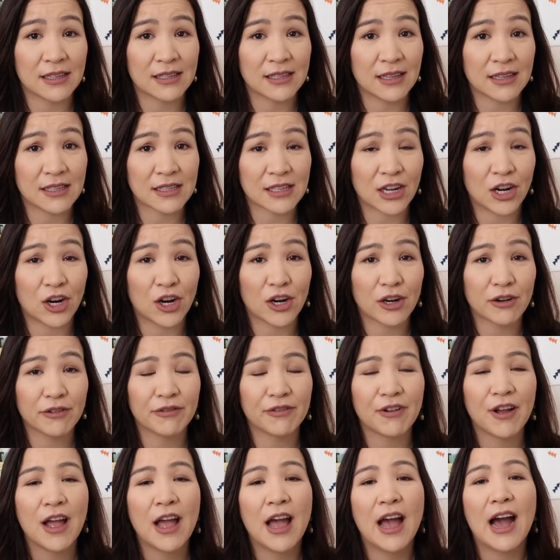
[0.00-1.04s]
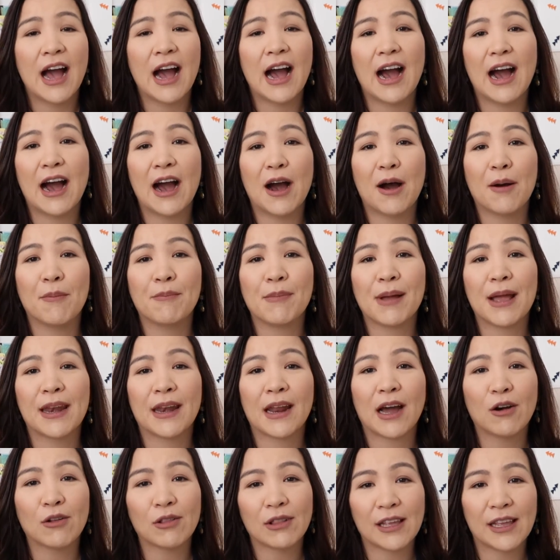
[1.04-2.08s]
a scarf.
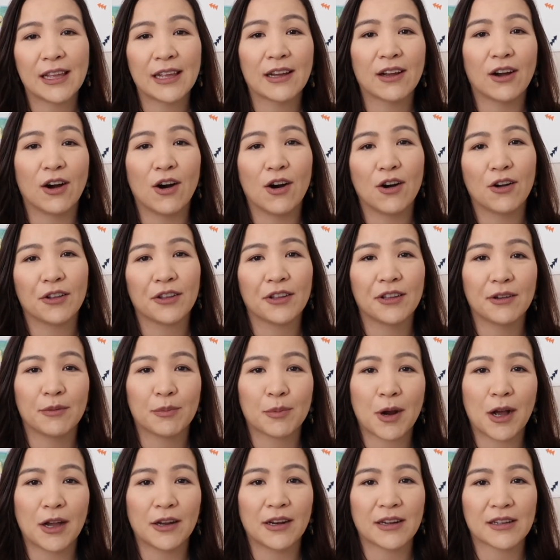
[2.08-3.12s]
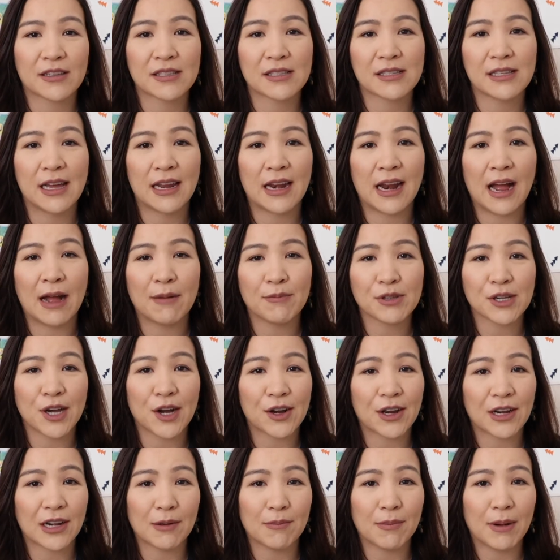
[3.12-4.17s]
And I'll link all the products that I'm
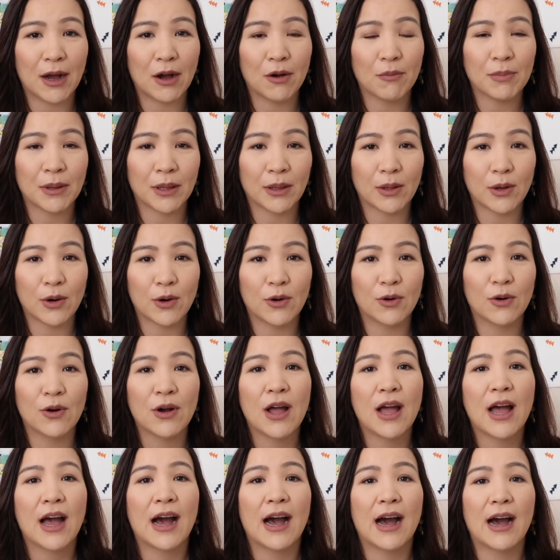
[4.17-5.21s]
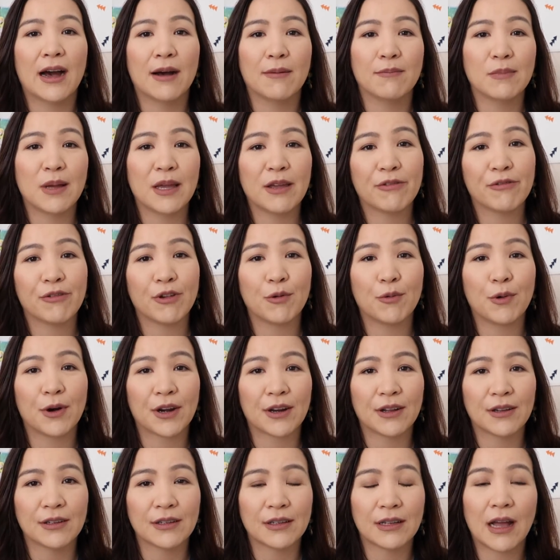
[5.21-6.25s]
talking about below if you
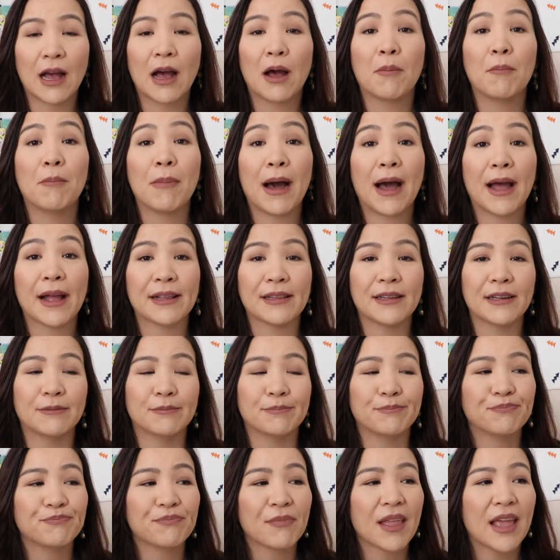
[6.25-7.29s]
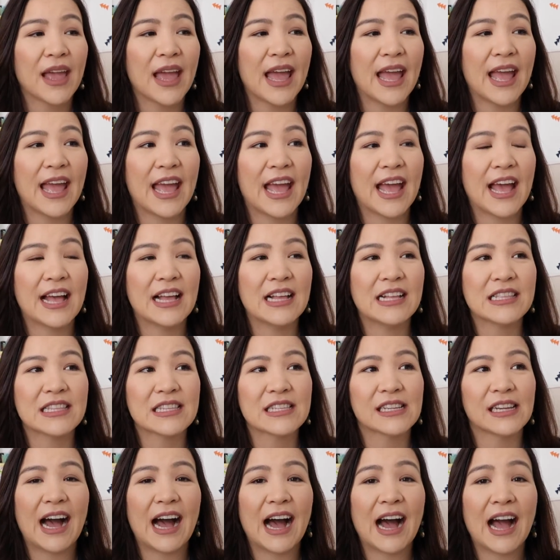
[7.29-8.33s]
want to buy them.
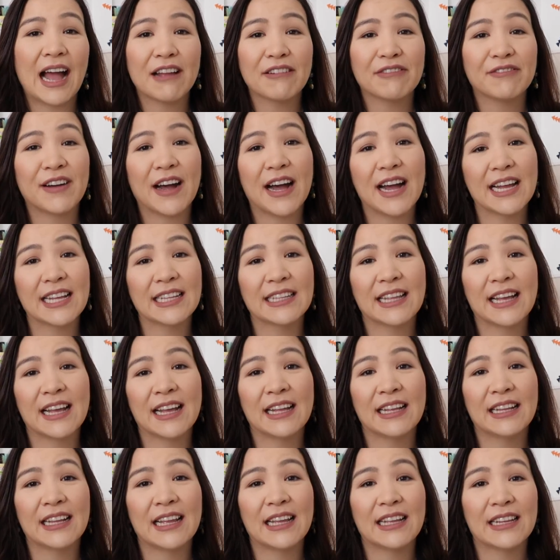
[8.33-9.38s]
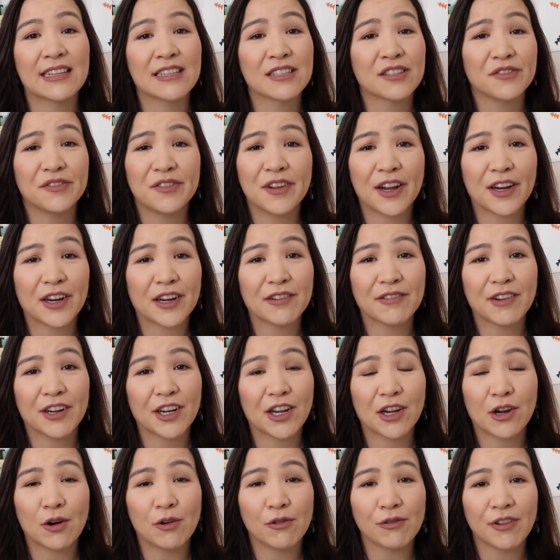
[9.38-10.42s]
And I find that it's very,
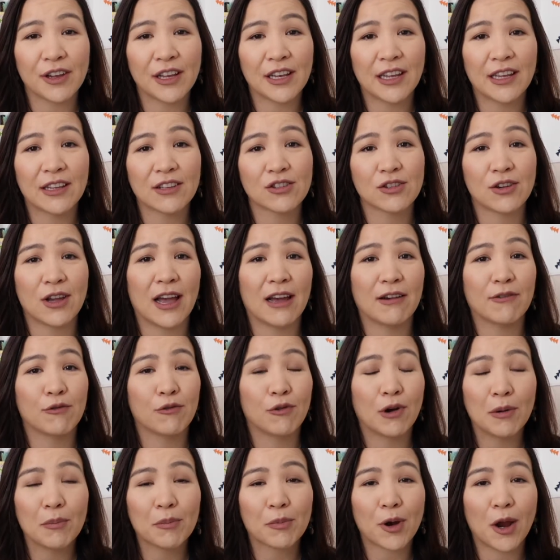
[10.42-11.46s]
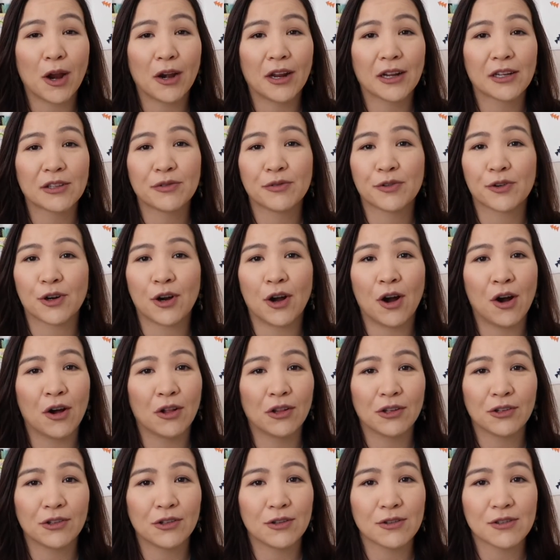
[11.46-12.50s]
very convenient to have one product for
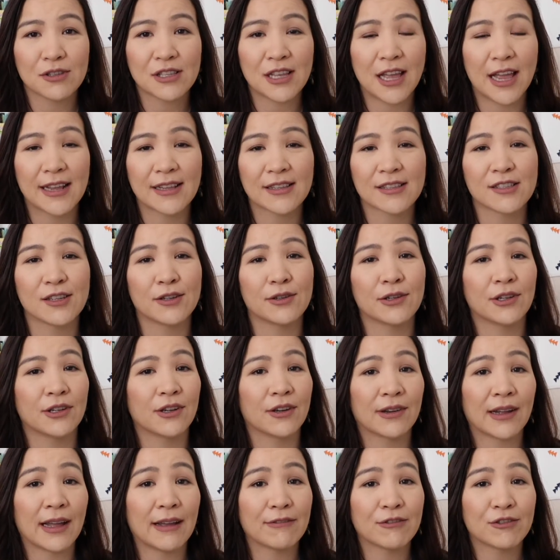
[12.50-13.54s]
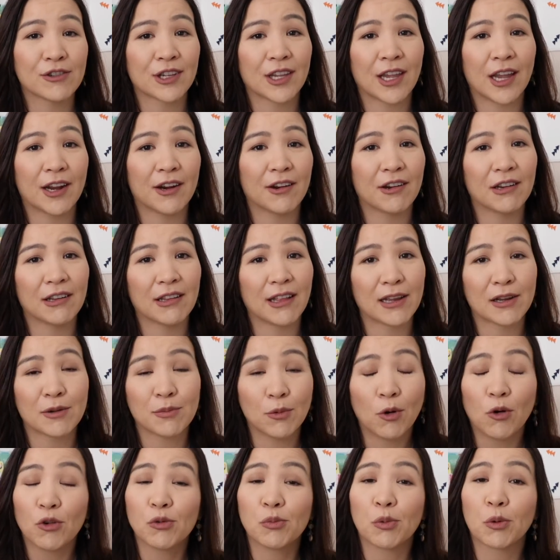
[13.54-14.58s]
all of those things, so you don't have to carry like
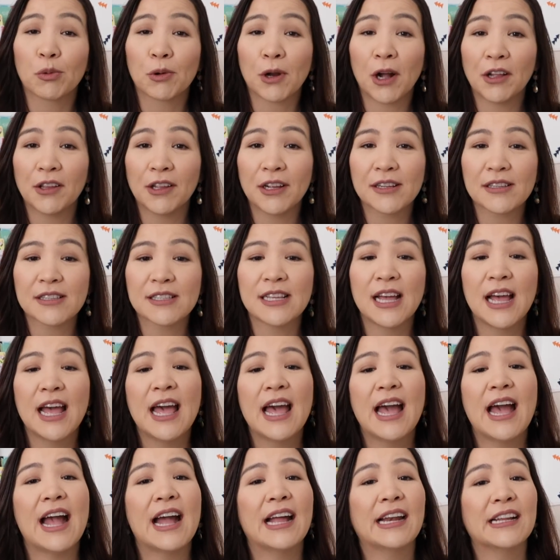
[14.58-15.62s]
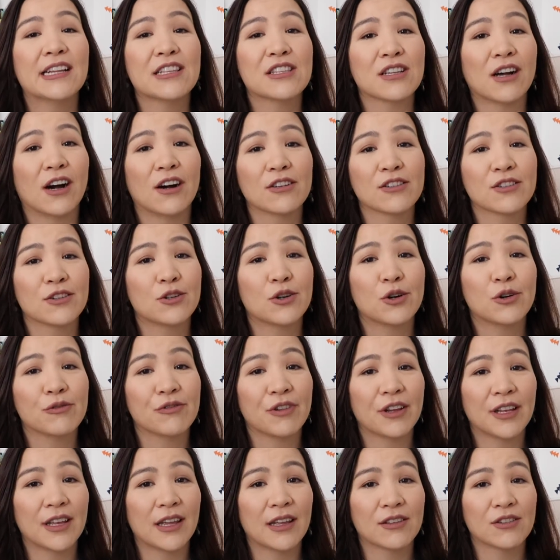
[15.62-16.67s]
multiple products, and it's also
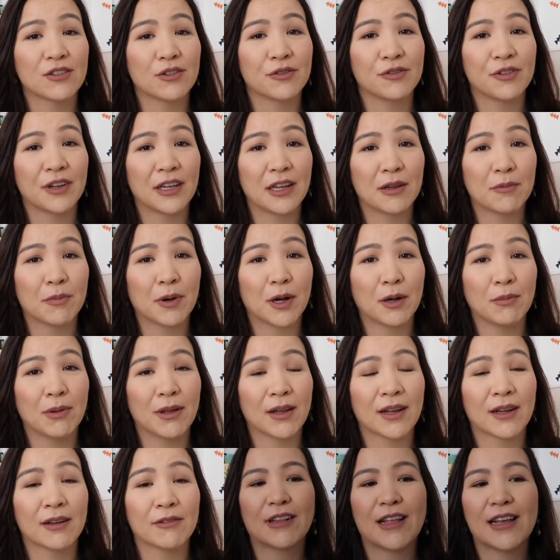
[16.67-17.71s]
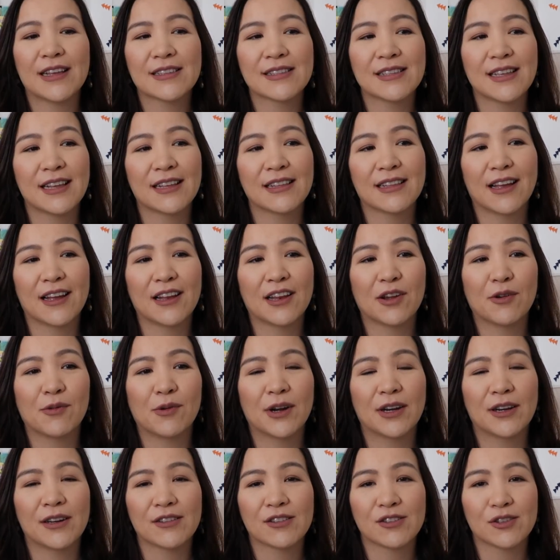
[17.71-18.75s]
convenient to feed in public. Last thing that you
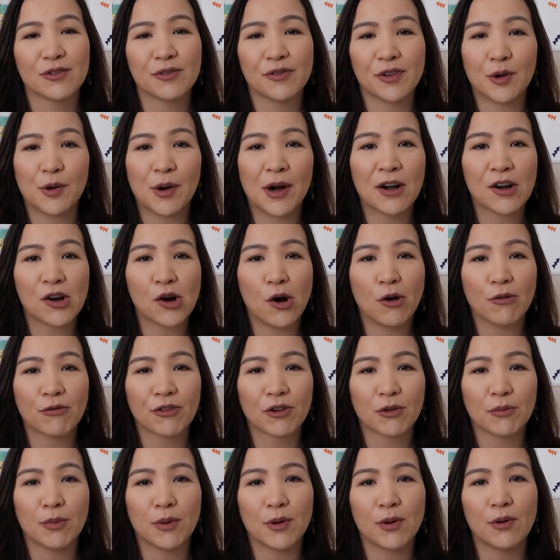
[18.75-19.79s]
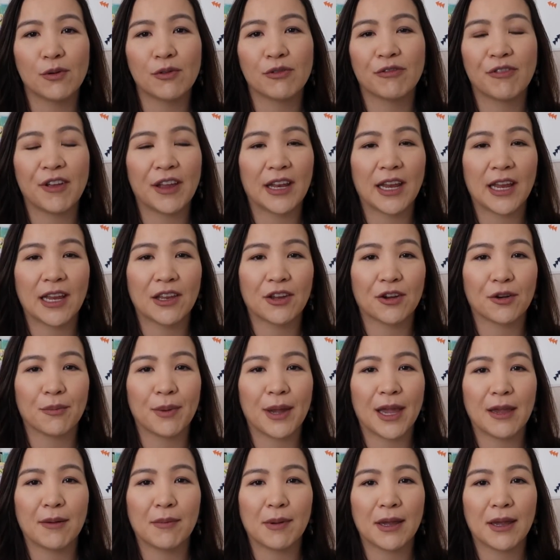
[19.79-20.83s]
want is to feel uncomfortable feeding your
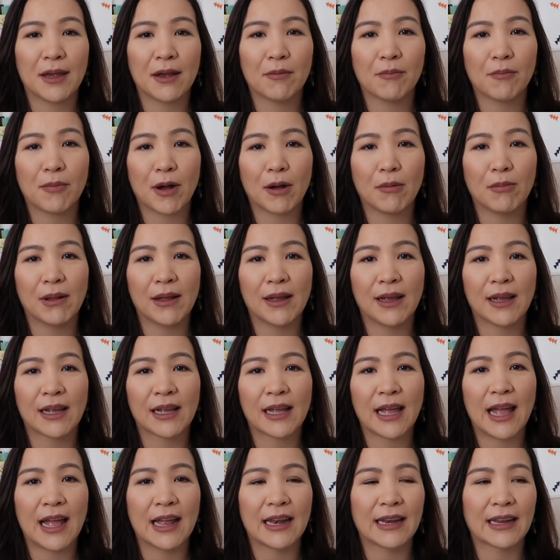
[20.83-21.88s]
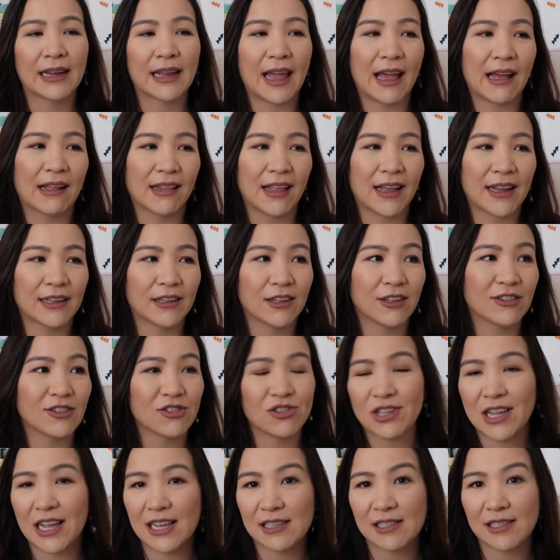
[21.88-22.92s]
baby in public and get like
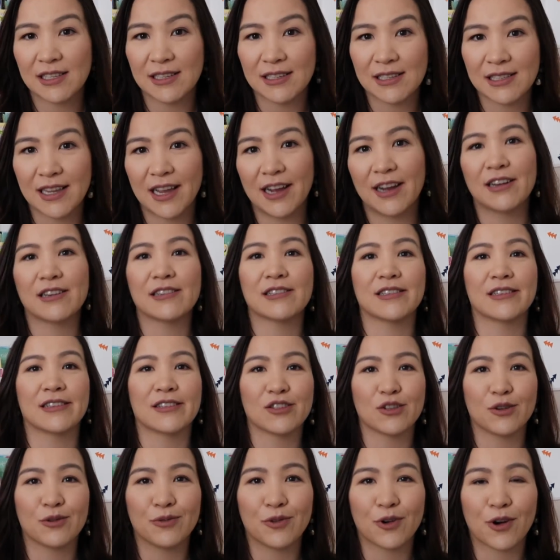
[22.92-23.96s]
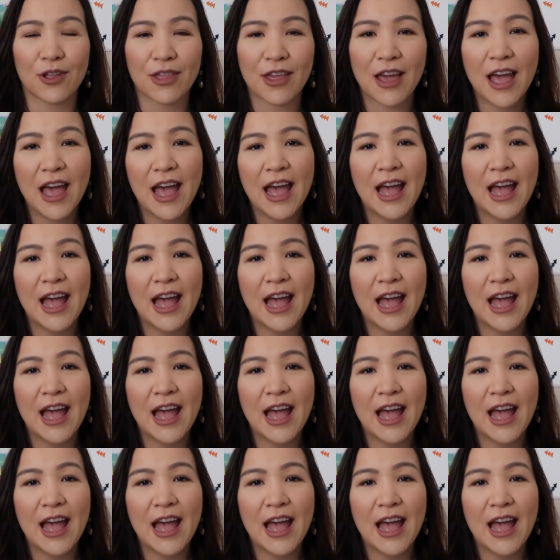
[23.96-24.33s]
those nasty stares and so forth.